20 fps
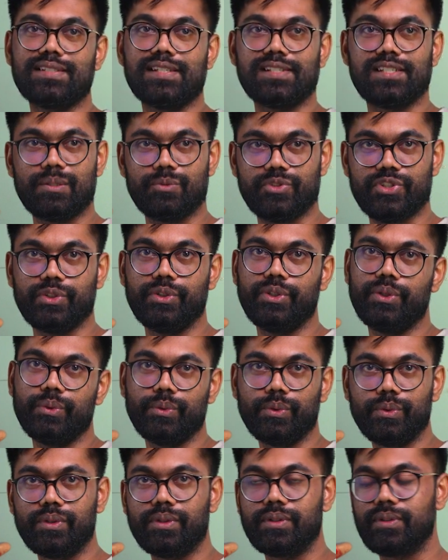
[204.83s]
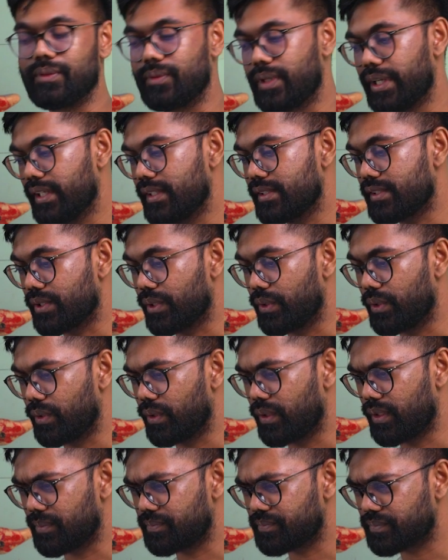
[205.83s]
system should do, right?
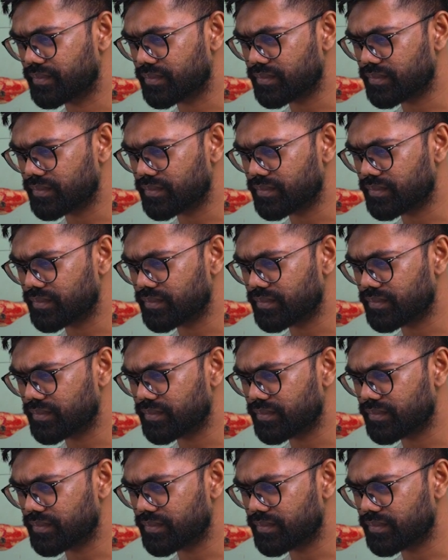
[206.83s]
So